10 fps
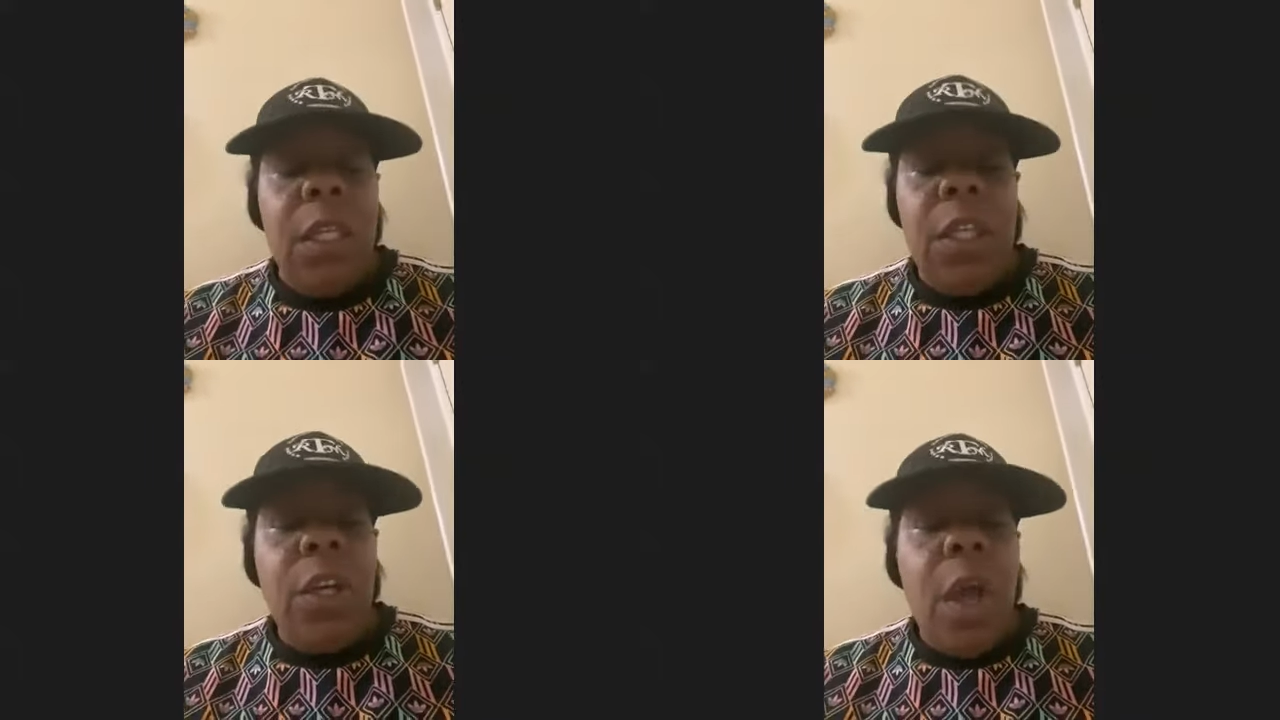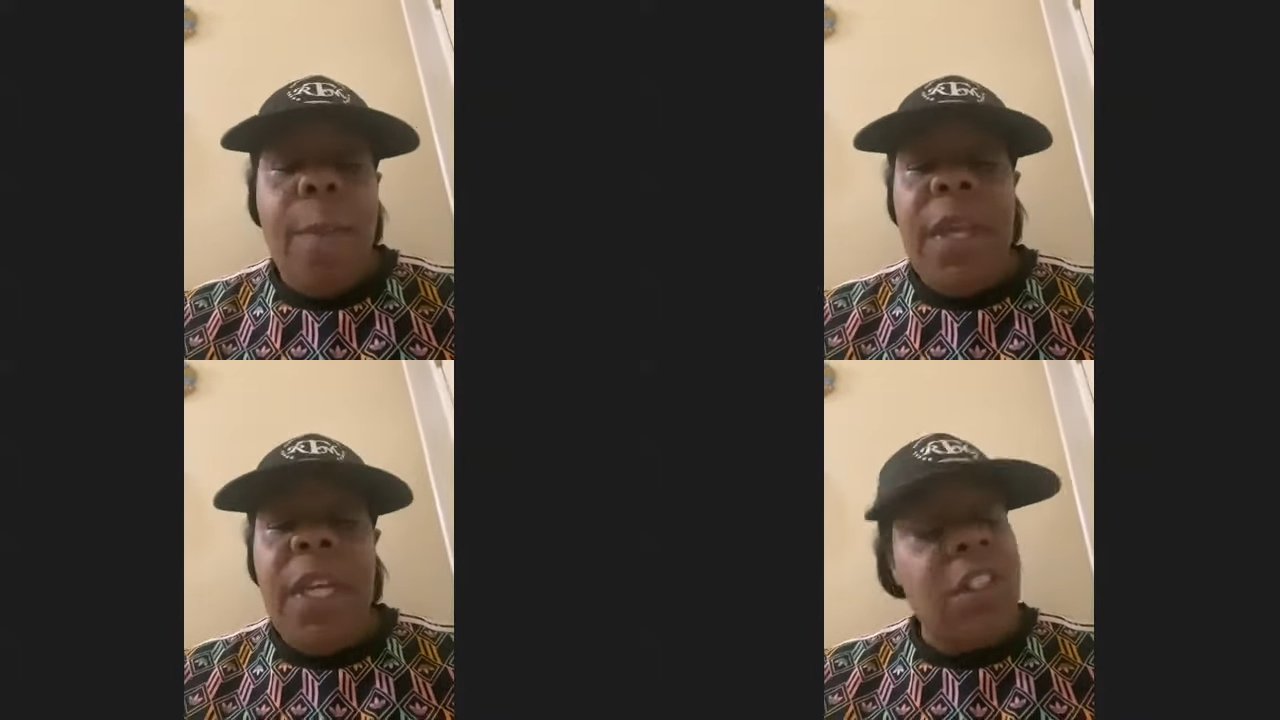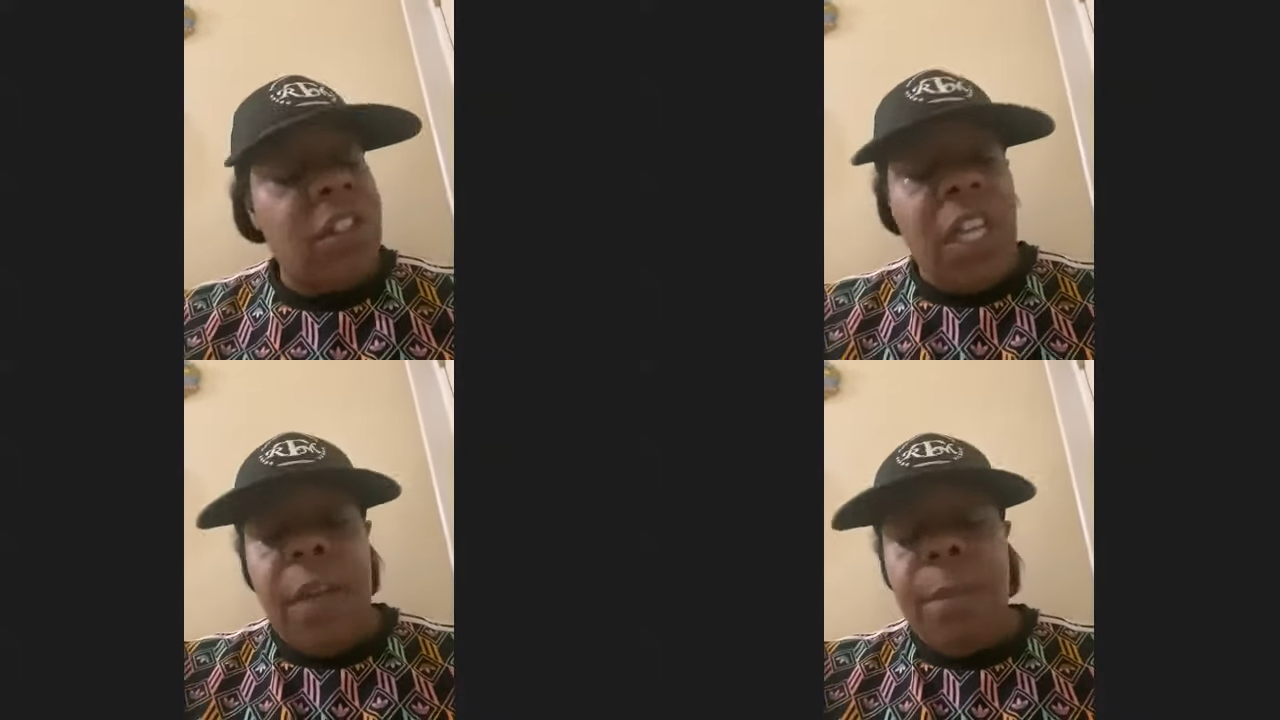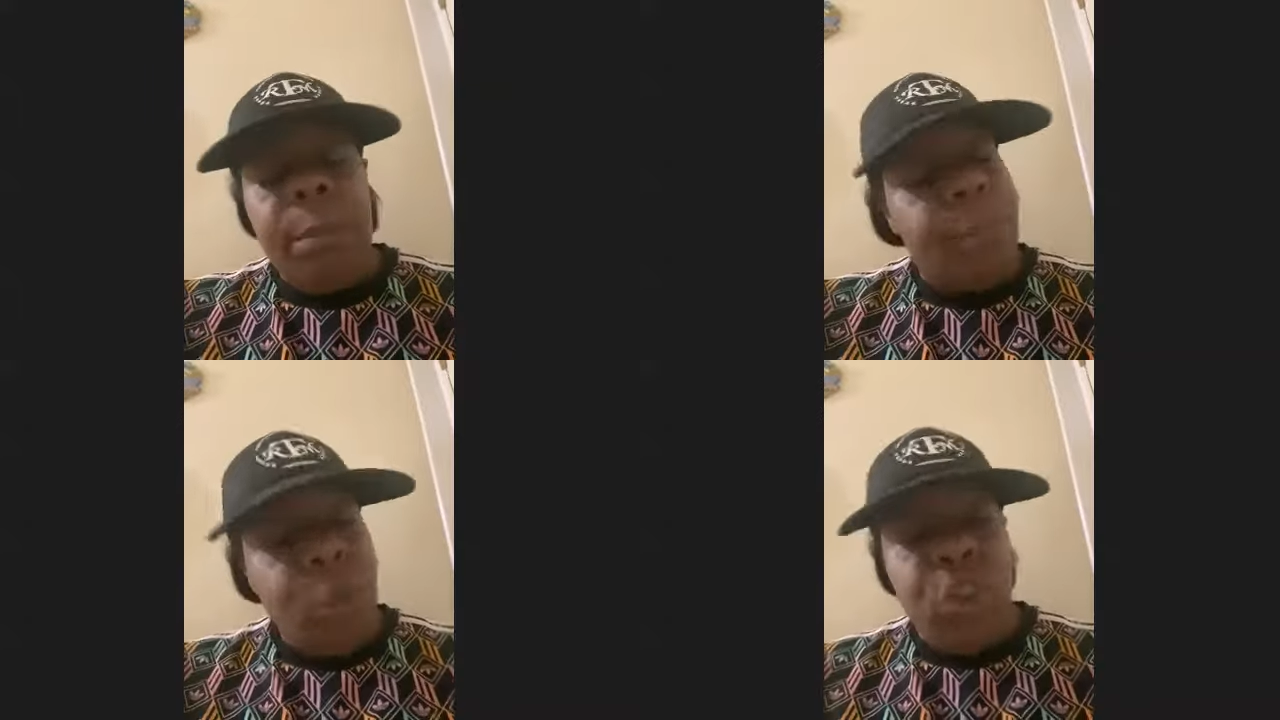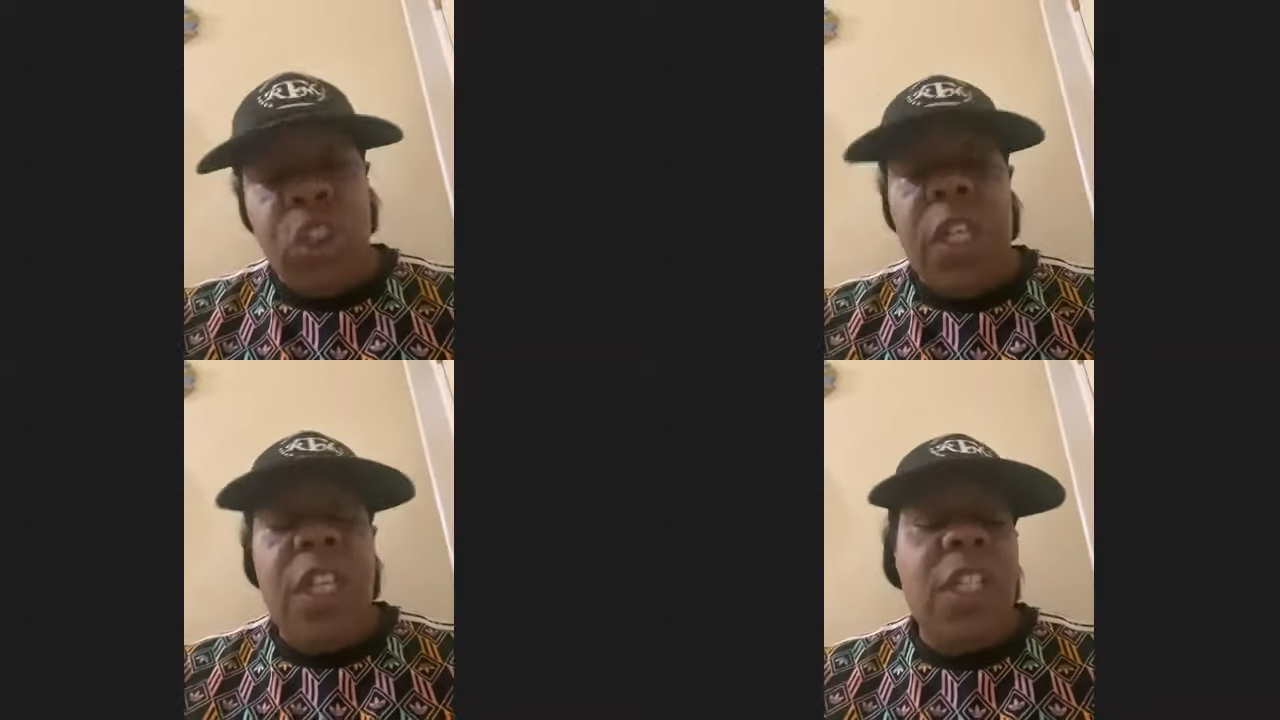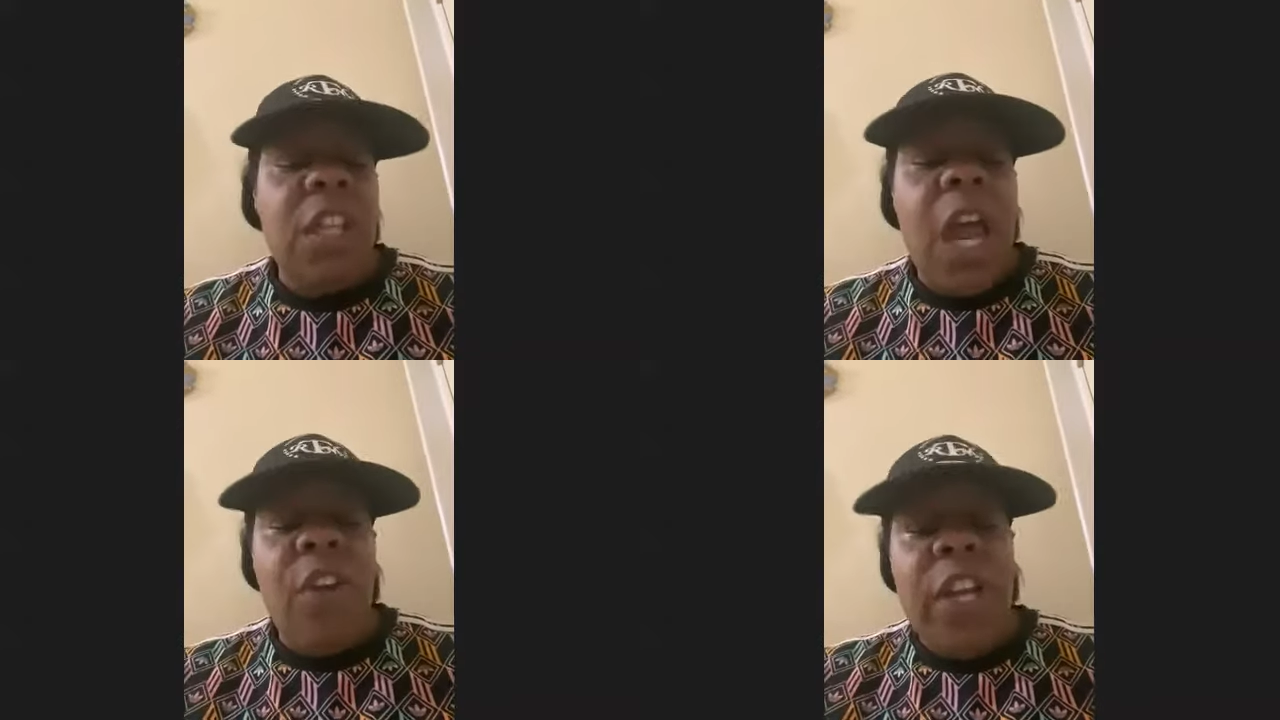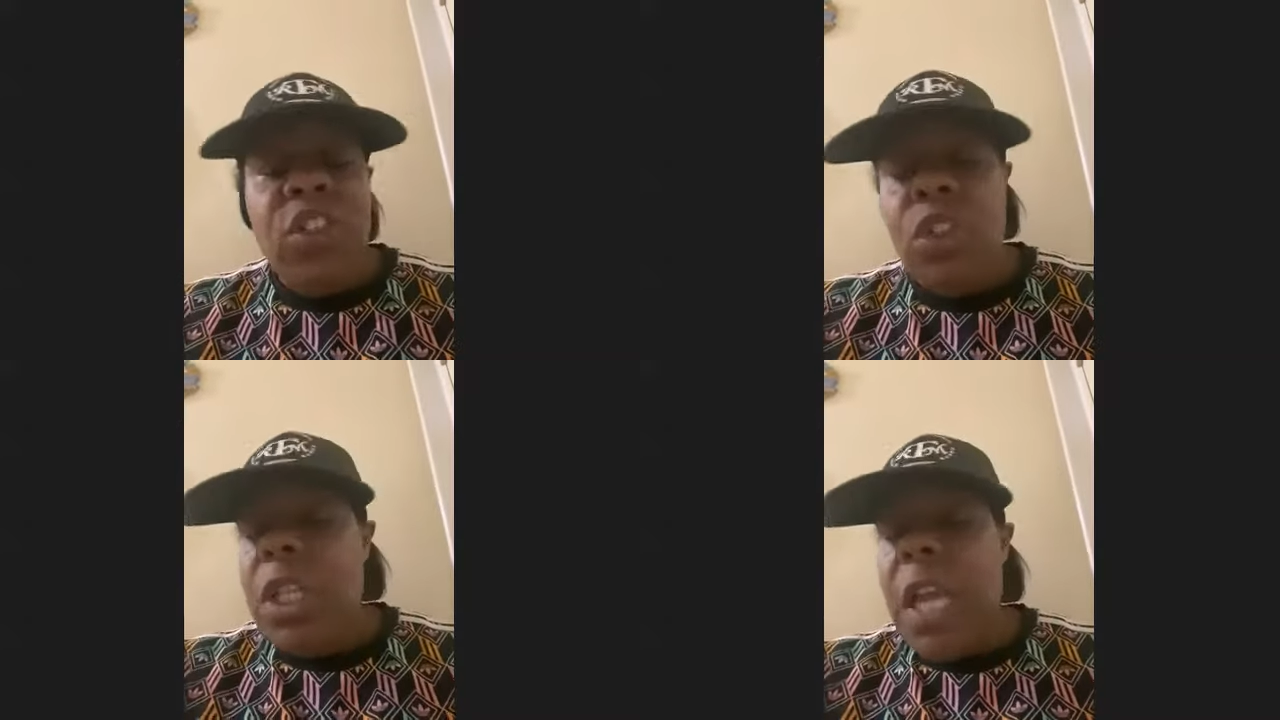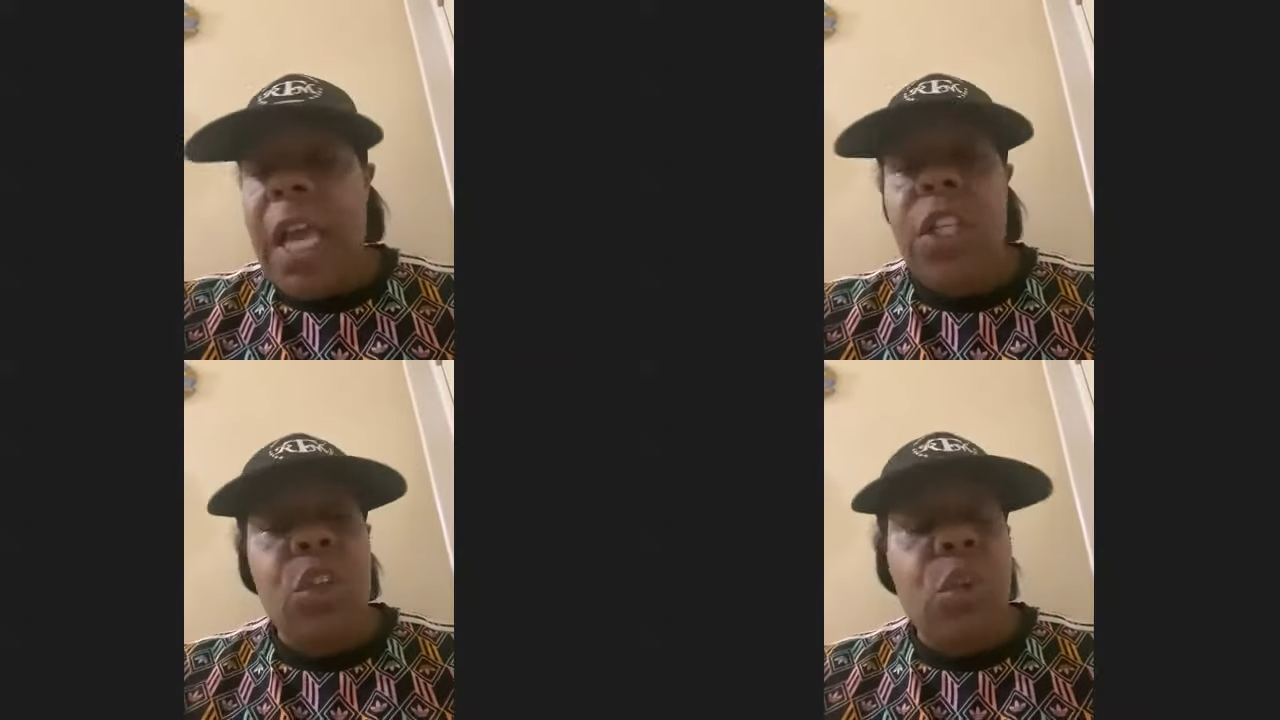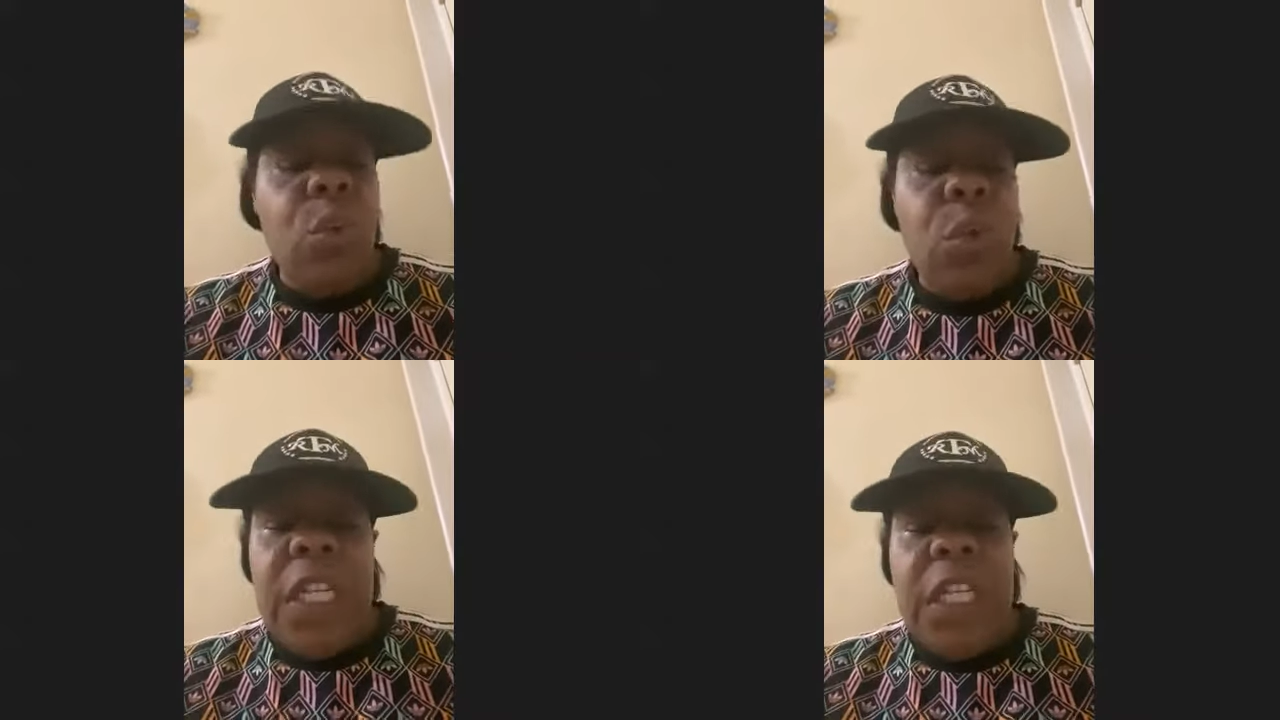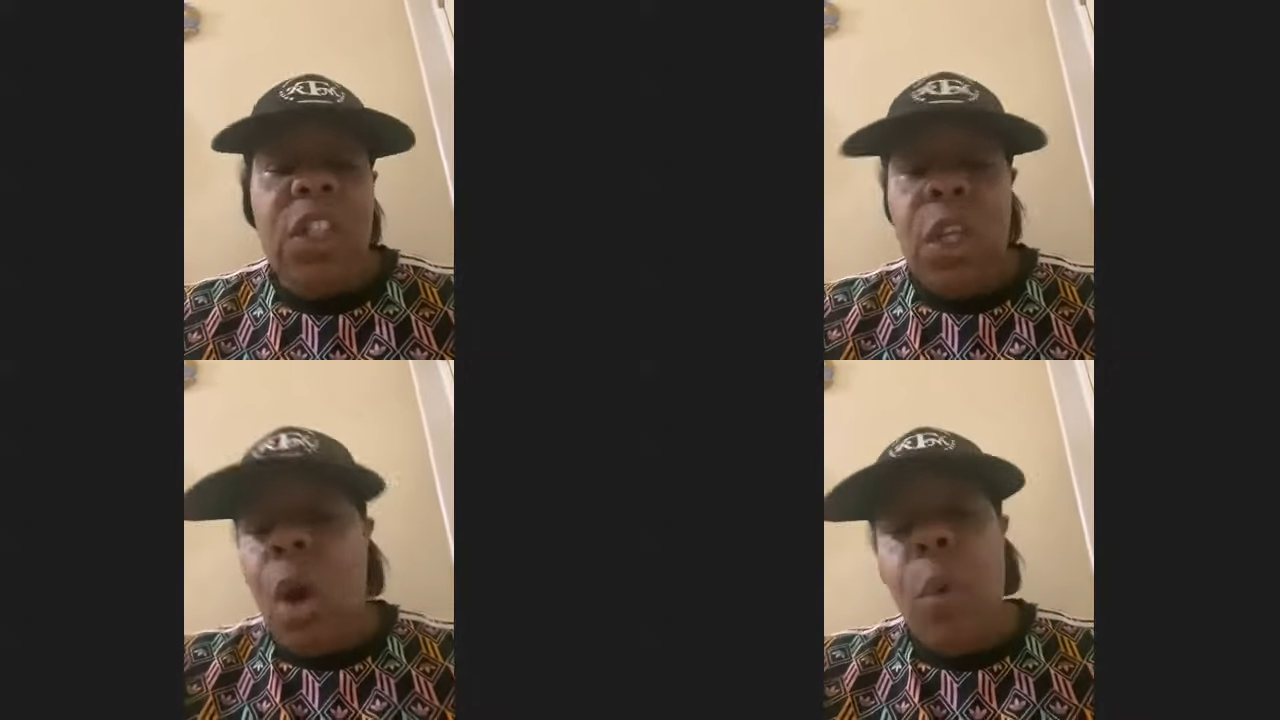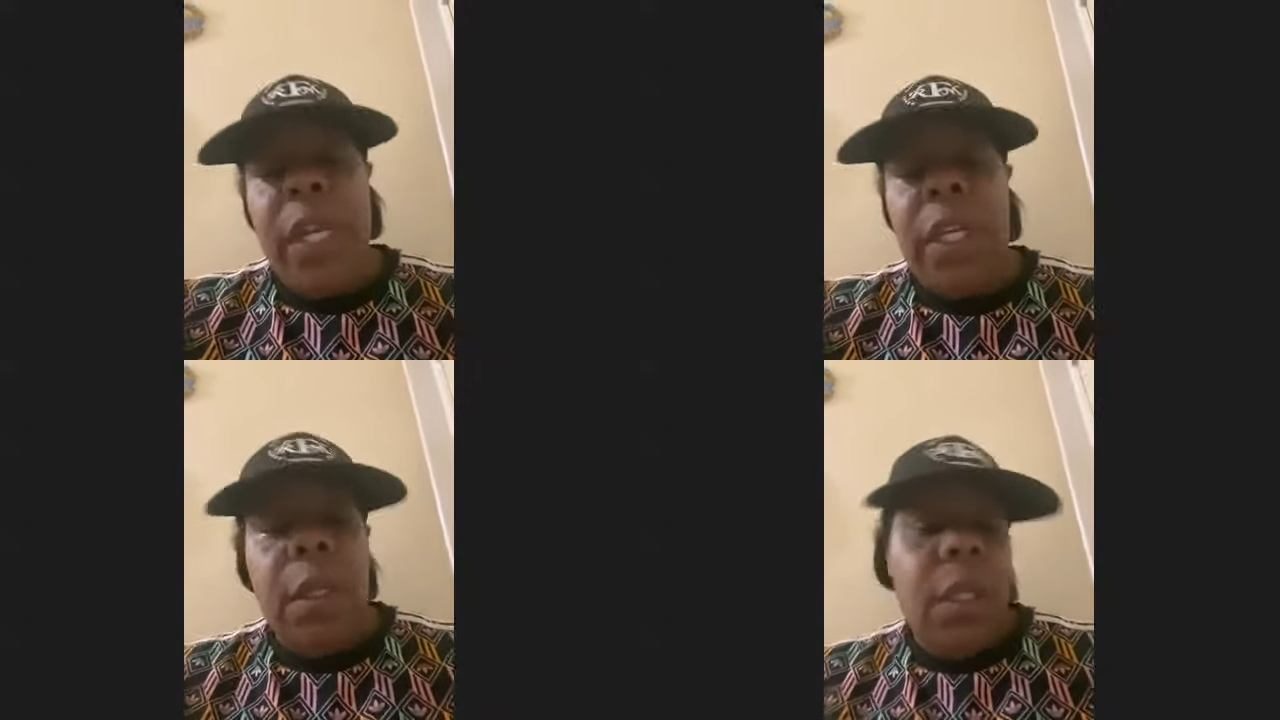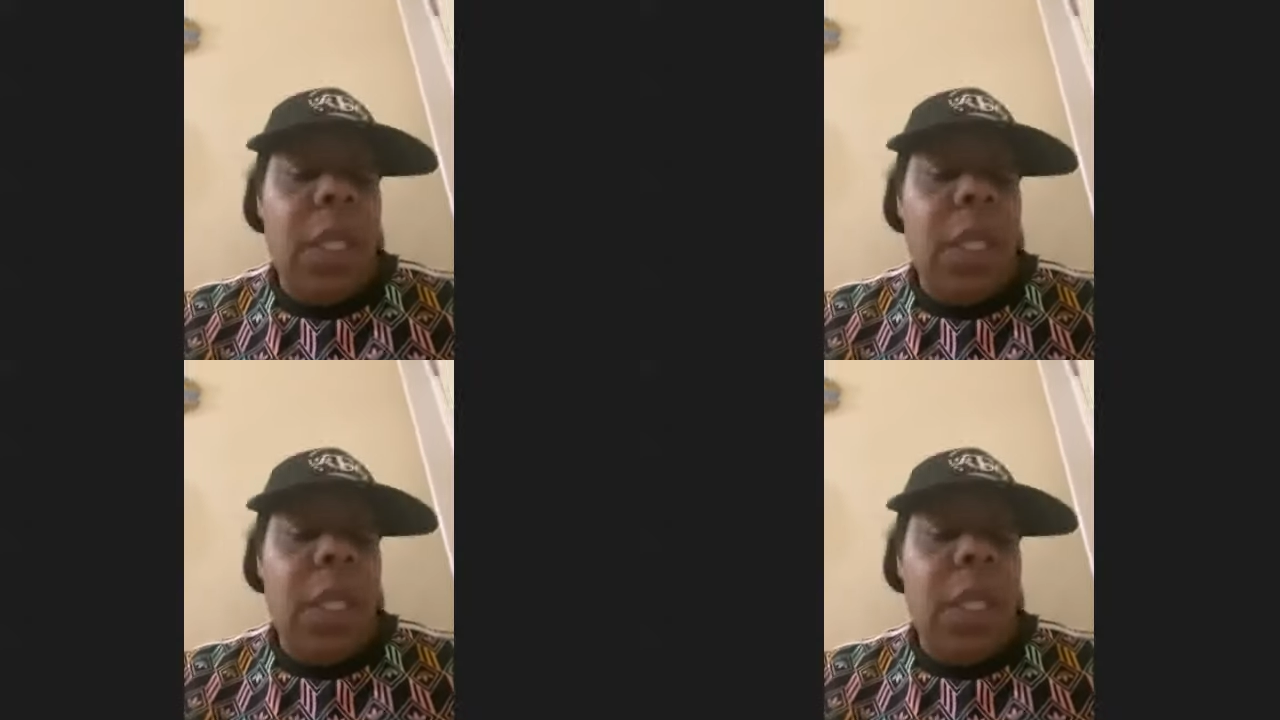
You know what I mean? Just keep pushing in the direction that you need to go in